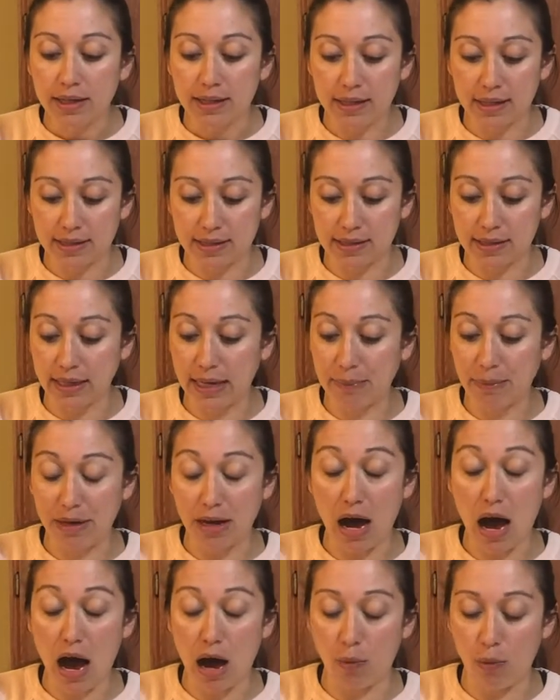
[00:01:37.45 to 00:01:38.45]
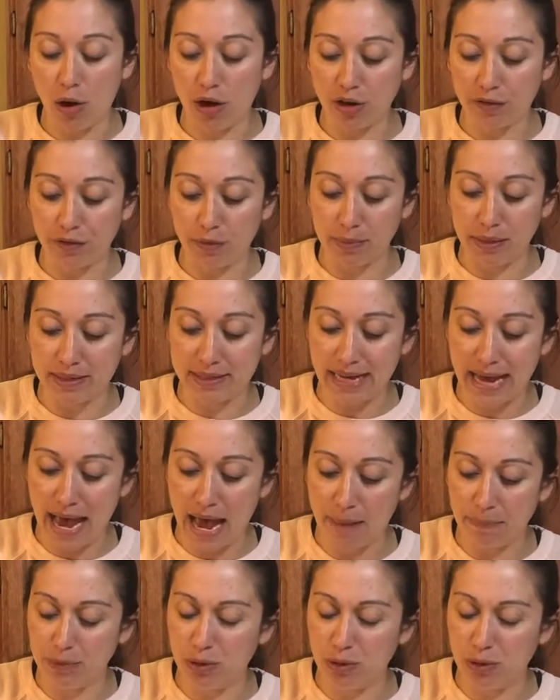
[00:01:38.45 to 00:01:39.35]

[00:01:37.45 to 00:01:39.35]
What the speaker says: This can be hot water from the tap.